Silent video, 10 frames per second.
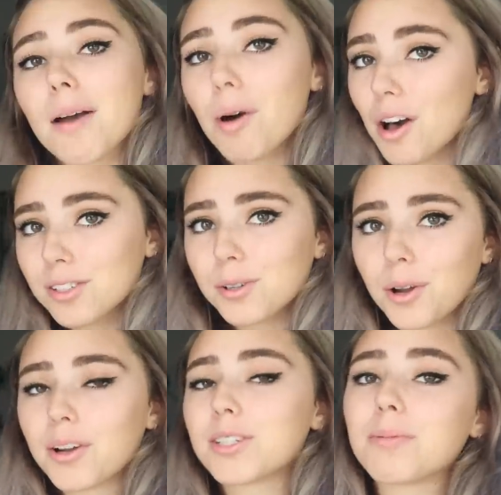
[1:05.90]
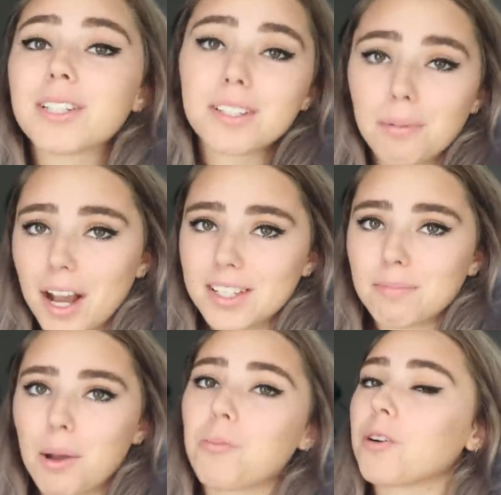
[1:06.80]
I'm also going to be
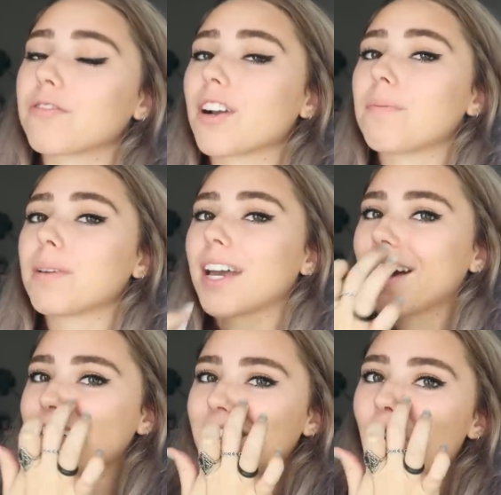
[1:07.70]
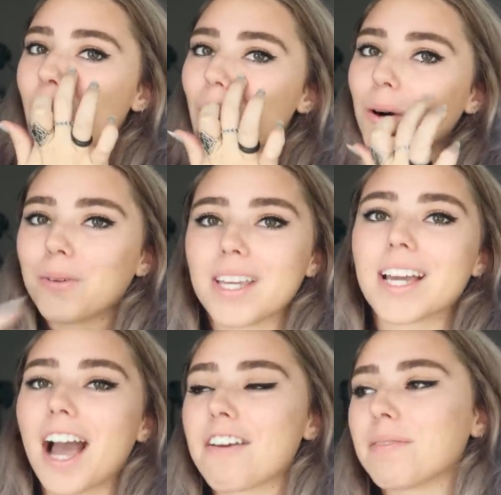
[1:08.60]
surprising my boyfriend because all
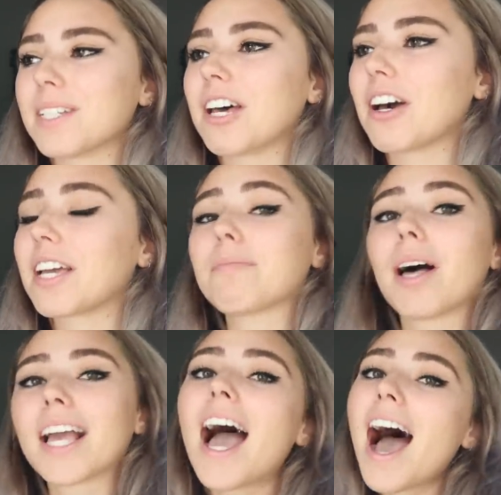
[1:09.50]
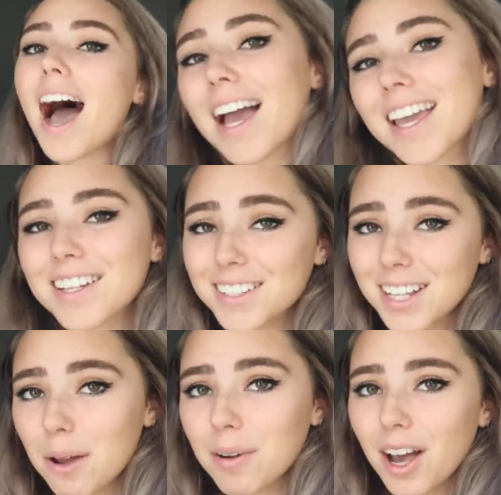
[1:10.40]
week I have been telling him like, I can't
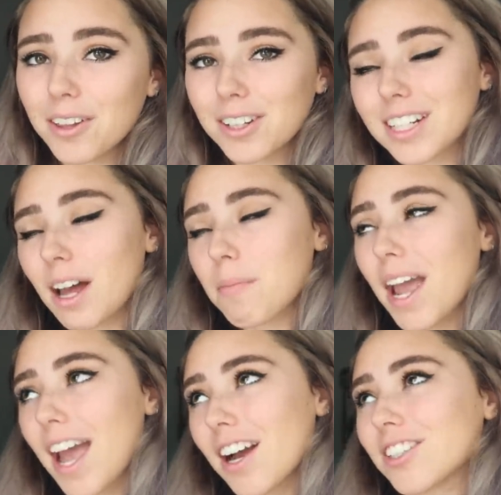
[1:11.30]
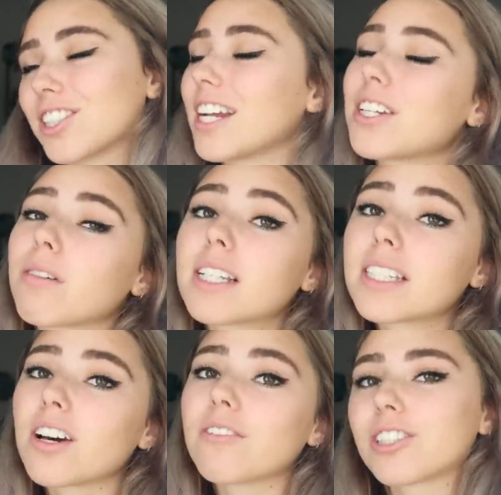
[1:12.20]
decide what color to dye my hair. Should I do it
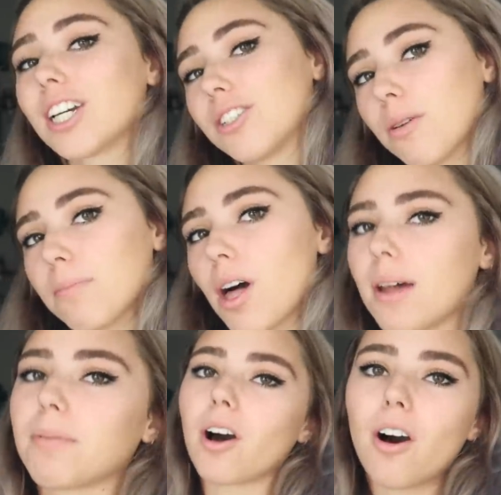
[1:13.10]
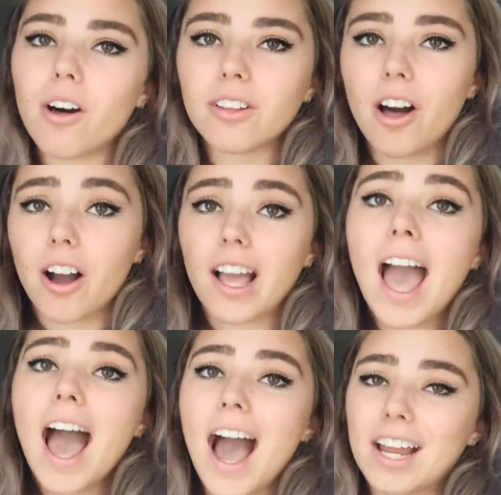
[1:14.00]
silver? Should I do it blonde? But all along,
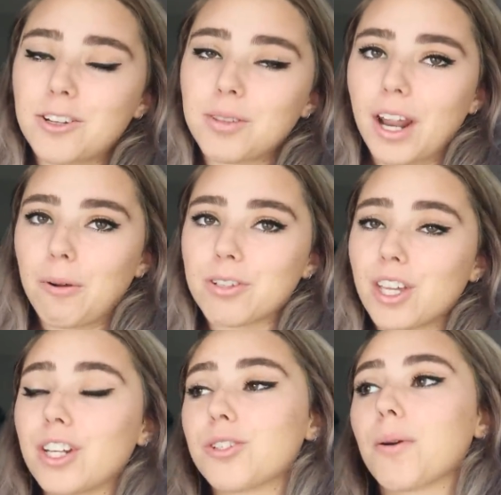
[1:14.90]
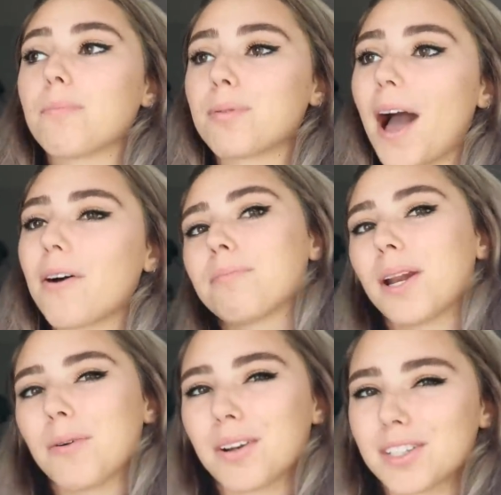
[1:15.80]
I knew that I was gonna do it brown,
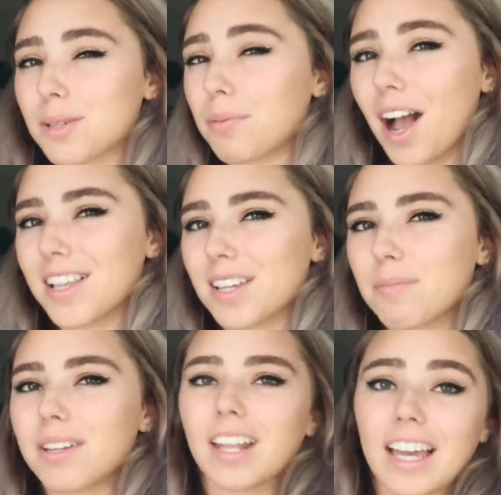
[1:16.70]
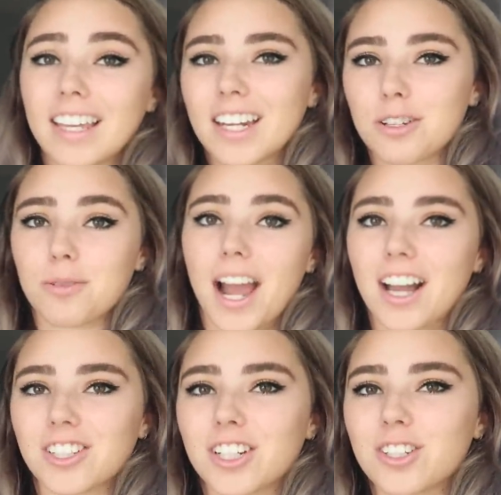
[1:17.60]
but I wanna surprise him and like get his
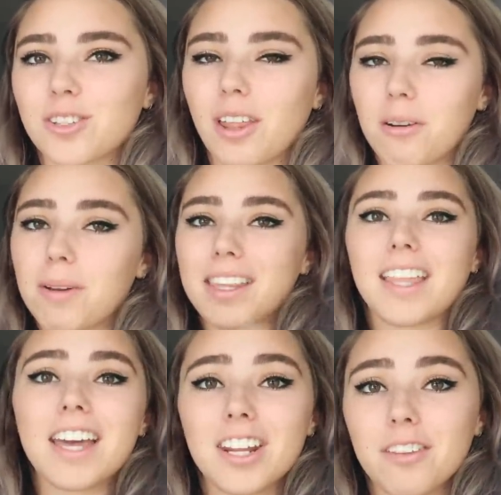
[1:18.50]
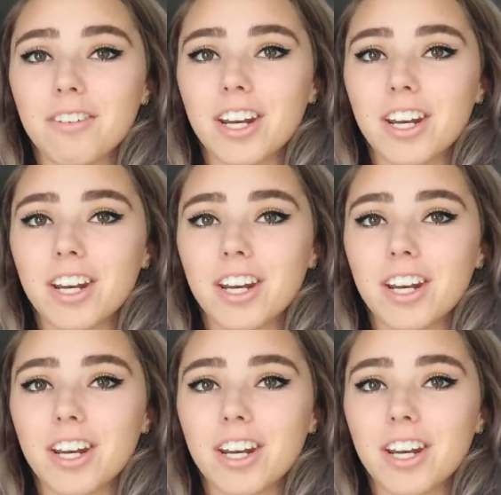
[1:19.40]
reaction, so that'll be at the end of the